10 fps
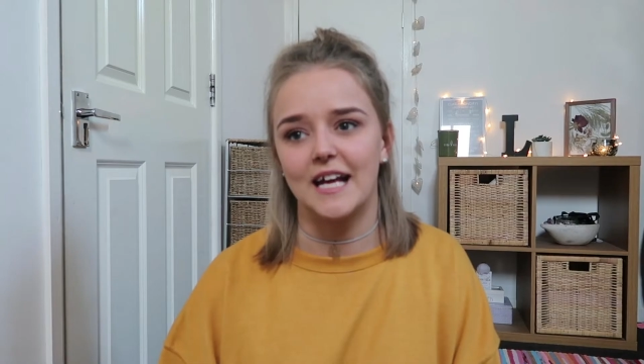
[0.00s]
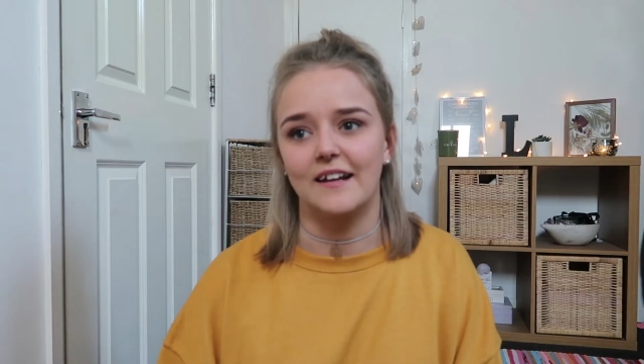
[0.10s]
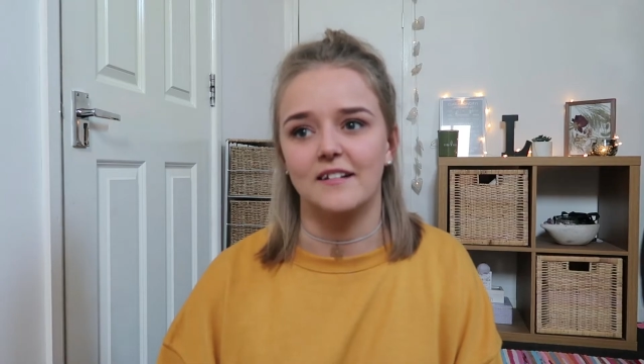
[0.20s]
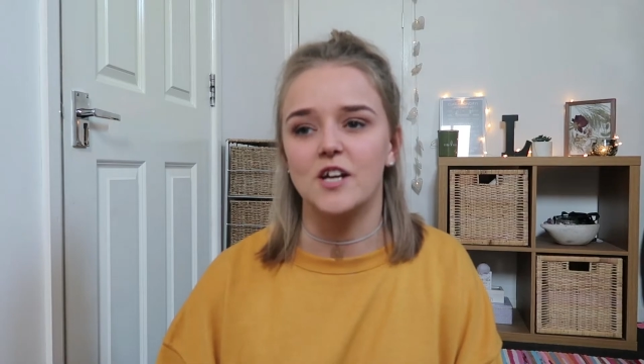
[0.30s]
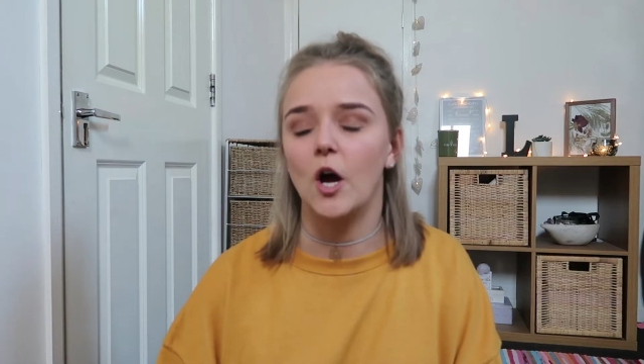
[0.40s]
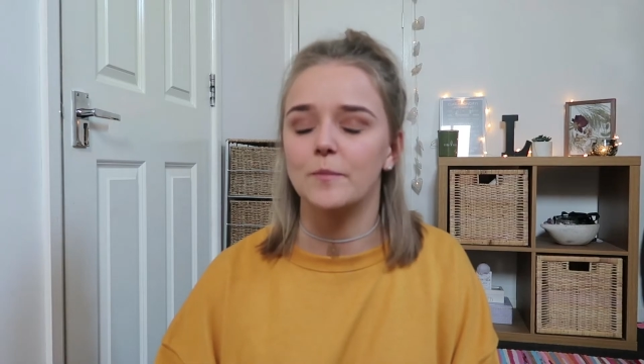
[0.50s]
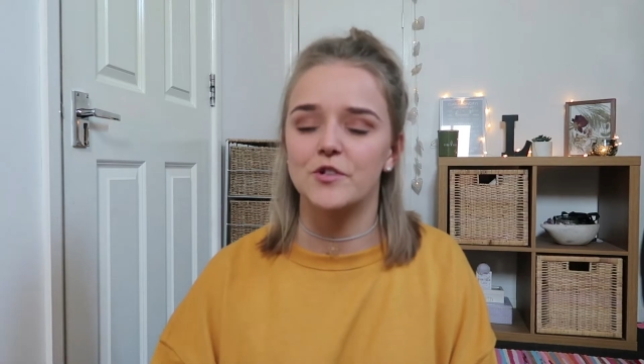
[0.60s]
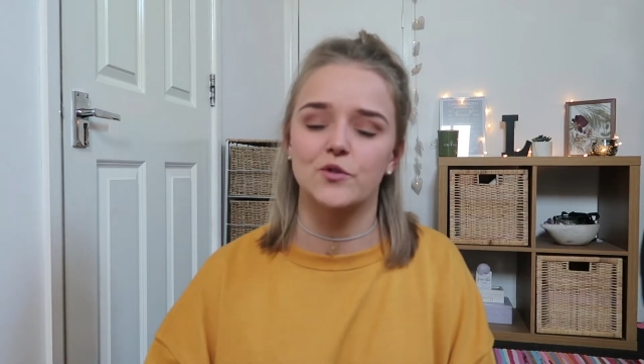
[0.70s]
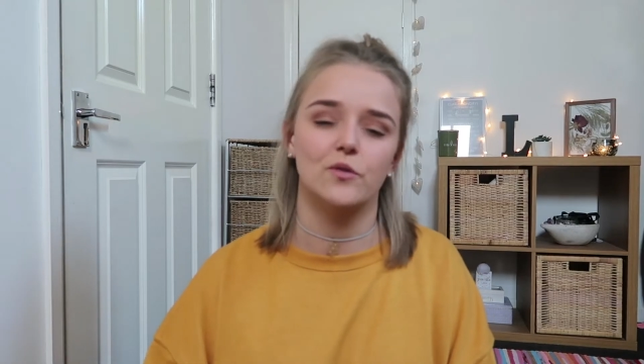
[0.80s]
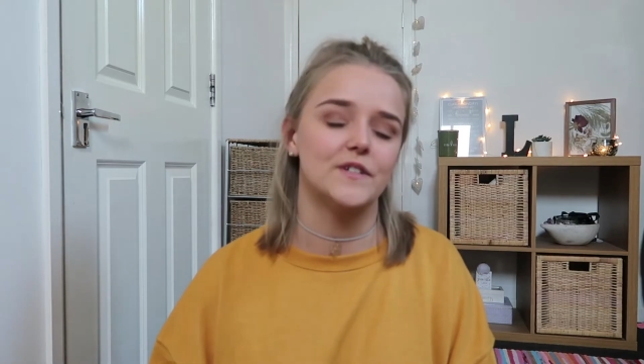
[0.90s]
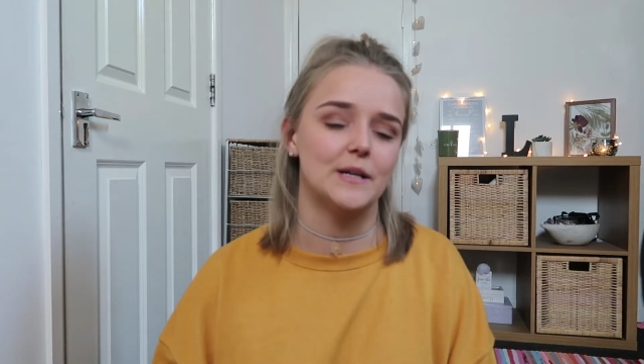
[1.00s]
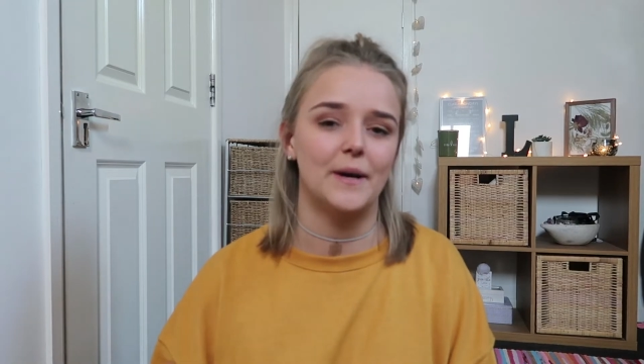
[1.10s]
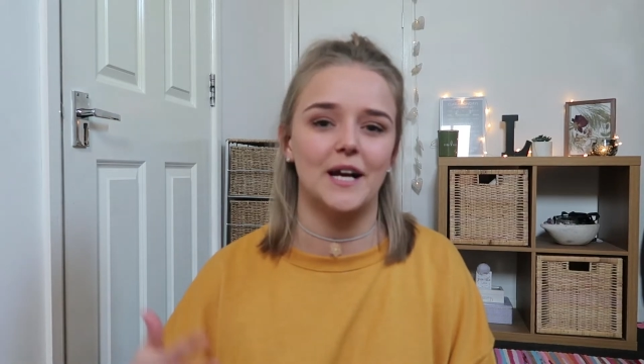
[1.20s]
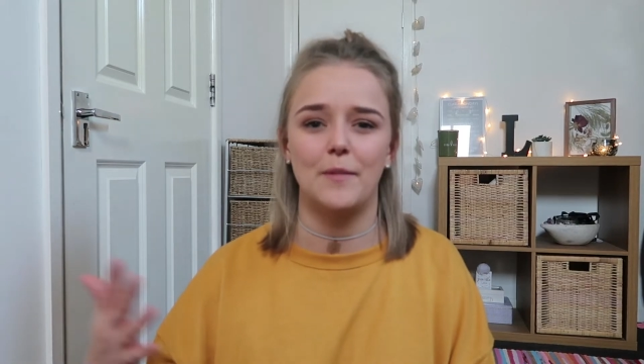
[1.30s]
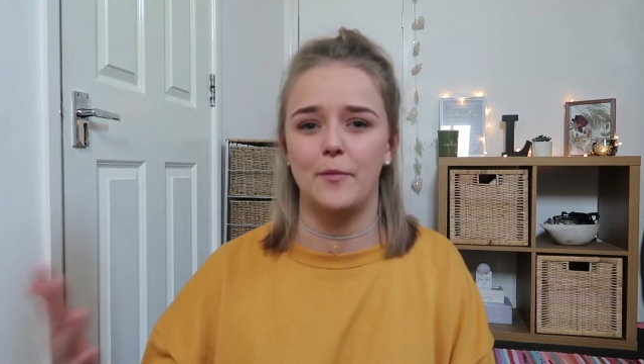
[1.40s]
and time to sort of sit
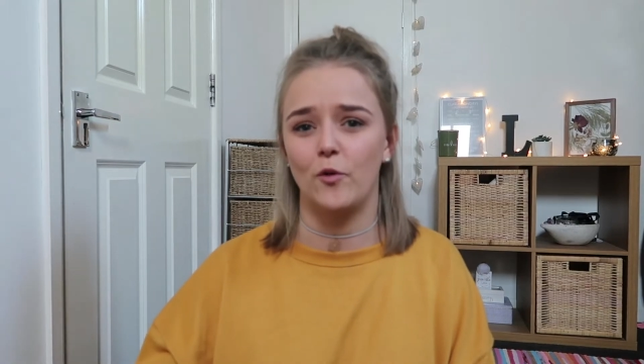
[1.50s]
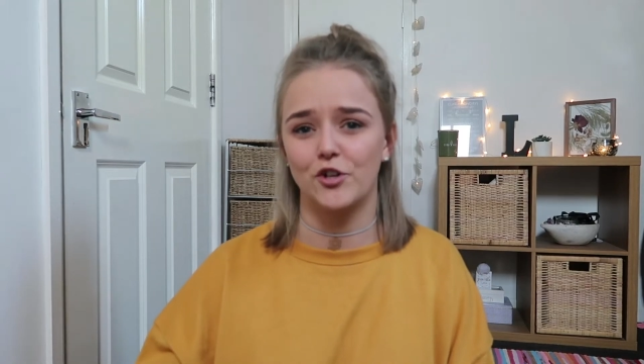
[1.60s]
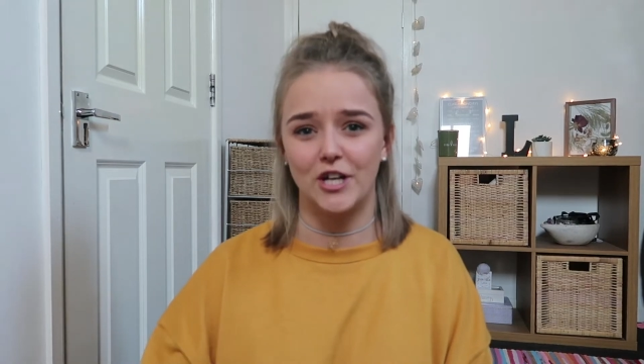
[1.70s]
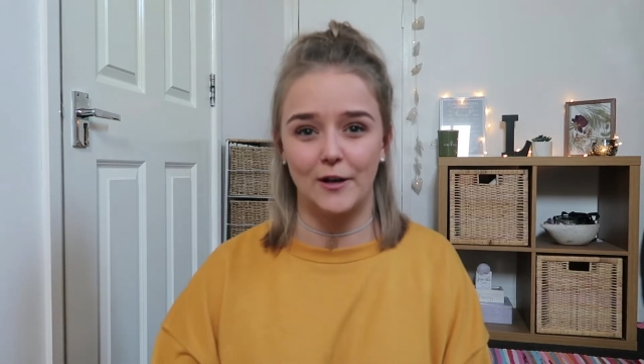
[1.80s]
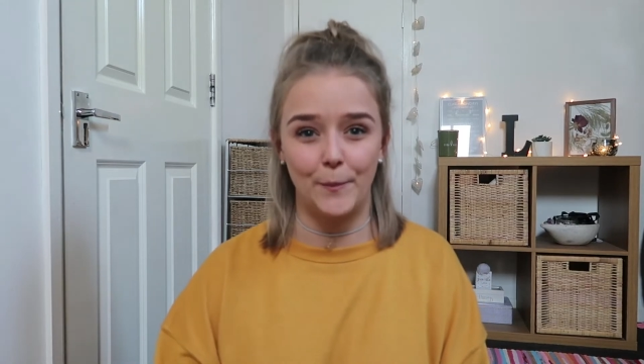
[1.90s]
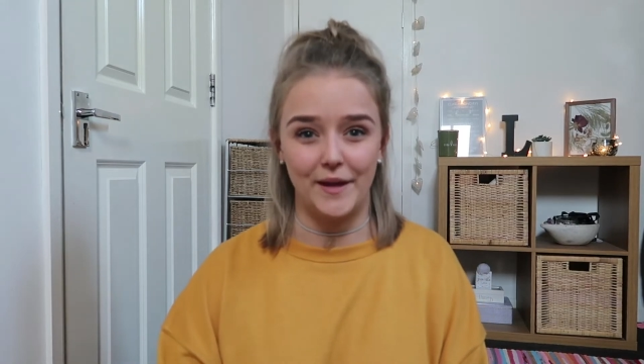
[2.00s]
back and maybe watch a little